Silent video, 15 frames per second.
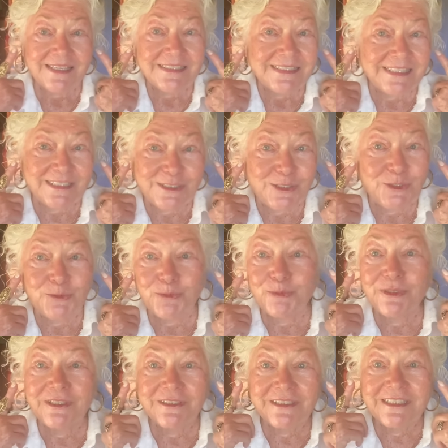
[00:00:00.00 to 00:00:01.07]
did you
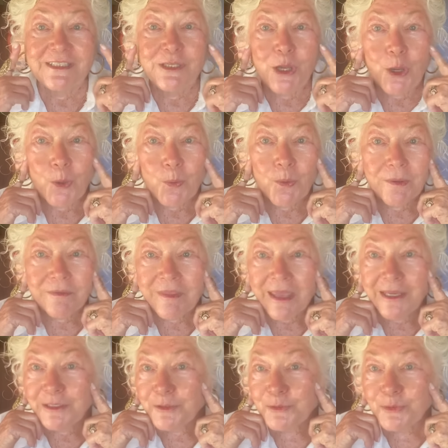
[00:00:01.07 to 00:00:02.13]
really know
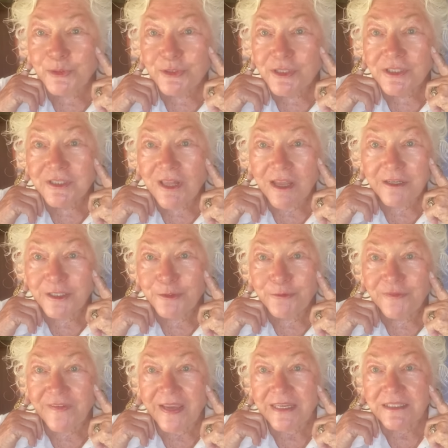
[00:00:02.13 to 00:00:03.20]
that you could slug your
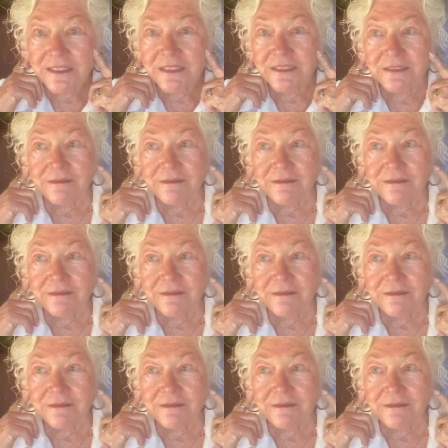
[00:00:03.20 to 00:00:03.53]
face?